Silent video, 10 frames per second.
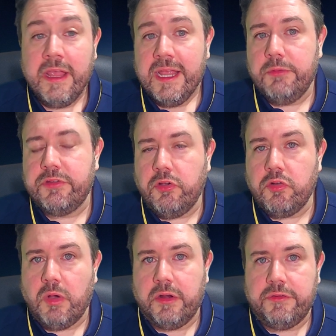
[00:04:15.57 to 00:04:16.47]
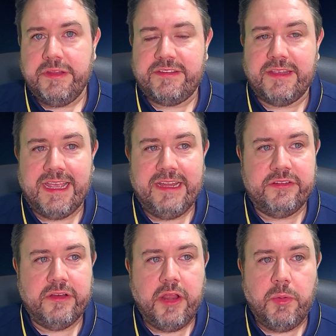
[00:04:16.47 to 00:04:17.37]
It was a good one on this
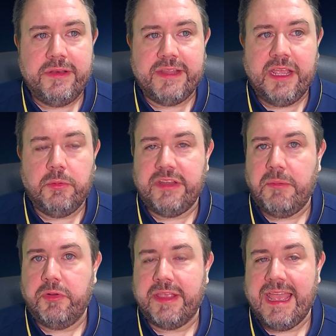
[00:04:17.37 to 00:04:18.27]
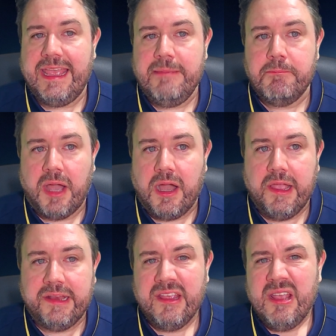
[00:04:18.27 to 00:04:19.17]
occasion, and Owen Dale was able to get in
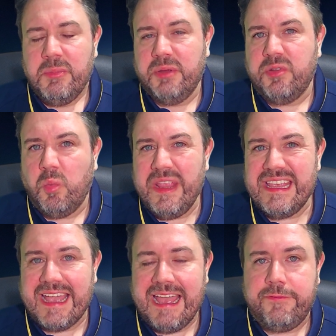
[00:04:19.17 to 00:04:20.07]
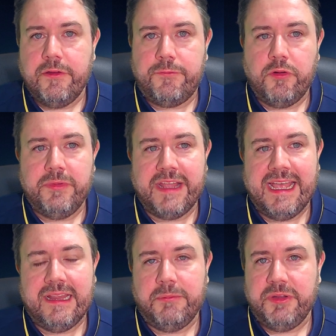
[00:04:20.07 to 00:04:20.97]
behind, but it was a weak effort from
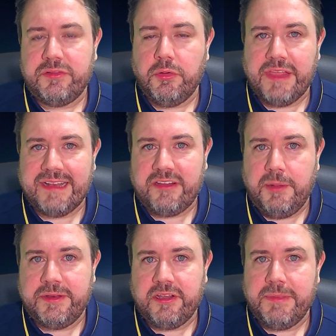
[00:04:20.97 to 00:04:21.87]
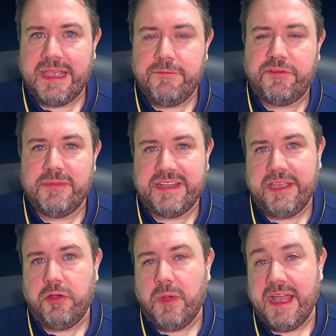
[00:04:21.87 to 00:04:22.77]
Dale, and we saw that time and time again from
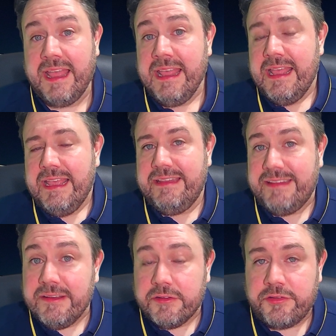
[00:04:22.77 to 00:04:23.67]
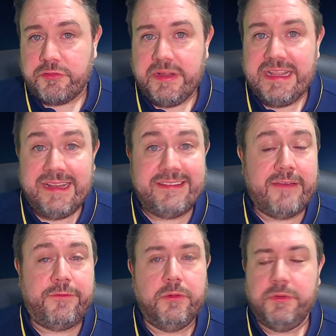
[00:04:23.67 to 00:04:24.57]
Dale, where his industry and his
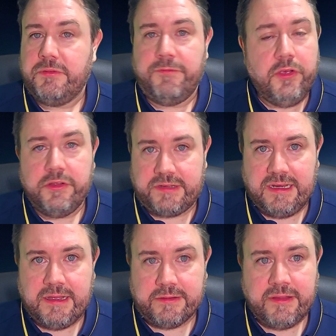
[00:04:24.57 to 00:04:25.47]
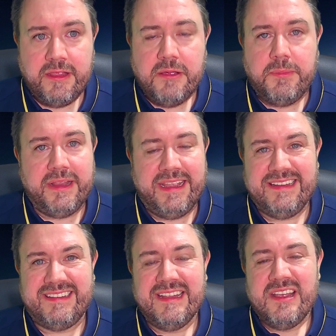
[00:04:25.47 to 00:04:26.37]
effort was first class, but
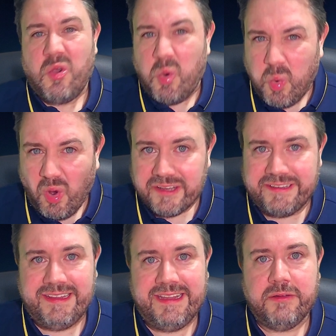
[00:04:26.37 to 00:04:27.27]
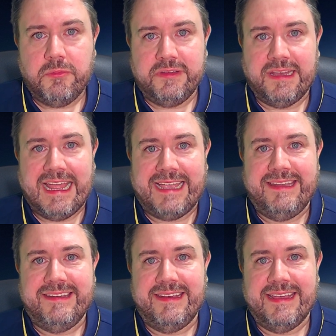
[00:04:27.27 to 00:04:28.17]
his quality was
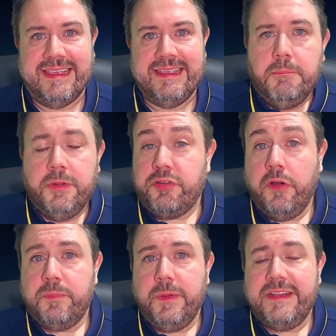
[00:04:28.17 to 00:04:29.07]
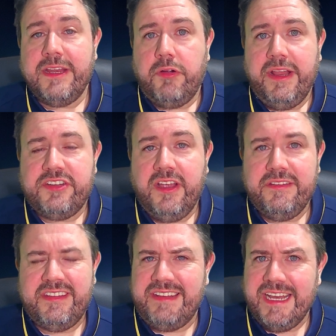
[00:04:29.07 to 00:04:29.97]
lacking today. But Shrewsbury did create
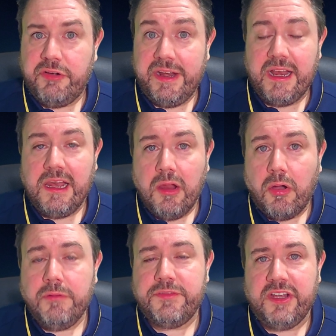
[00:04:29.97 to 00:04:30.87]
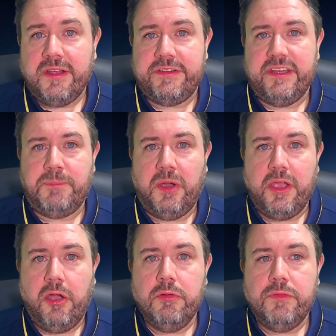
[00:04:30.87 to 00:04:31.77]
chances, and they created a lot of chances by
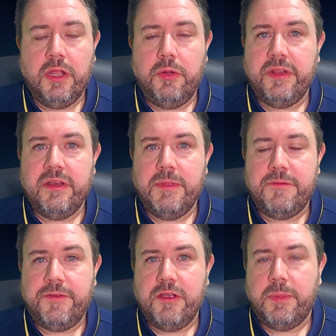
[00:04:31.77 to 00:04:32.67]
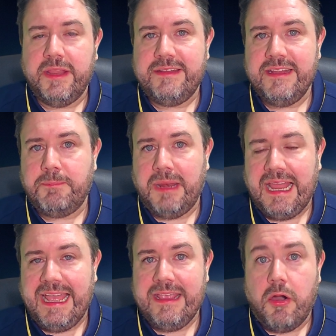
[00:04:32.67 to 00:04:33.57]
overloading the midfield, but they did
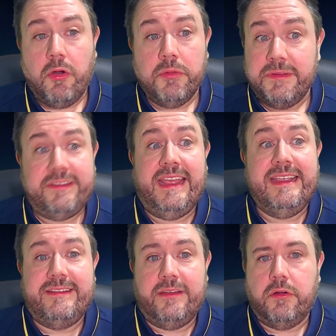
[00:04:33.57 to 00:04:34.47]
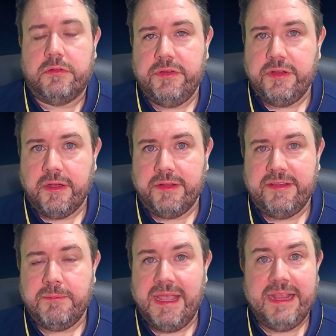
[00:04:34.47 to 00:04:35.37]
play on mistakes that Oxford
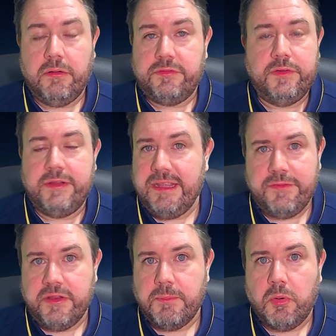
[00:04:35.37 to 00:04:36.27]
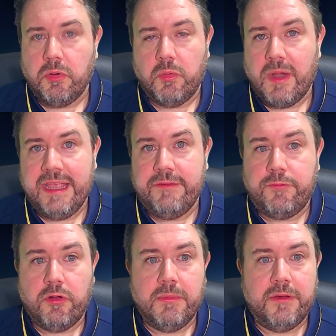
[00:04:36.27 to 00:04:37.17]
United made. Oxford giving the ball away
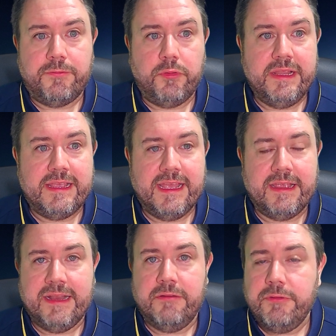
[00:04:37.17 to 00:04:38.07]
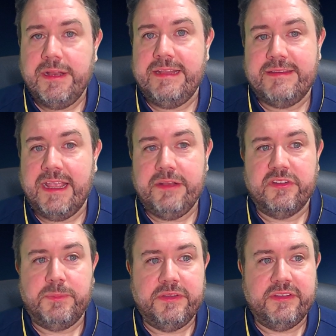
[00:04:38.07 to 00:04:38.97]
from a free kick in a really
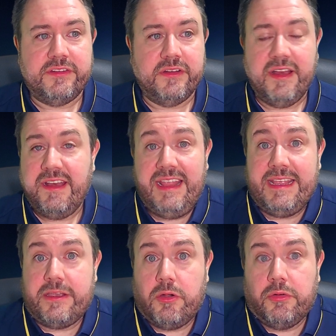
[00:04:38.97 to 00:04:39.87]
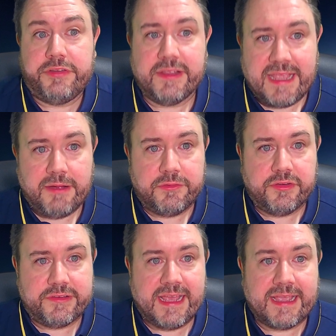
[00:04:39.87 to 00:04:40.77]
dangerous position, and nearly caused a counter-attack,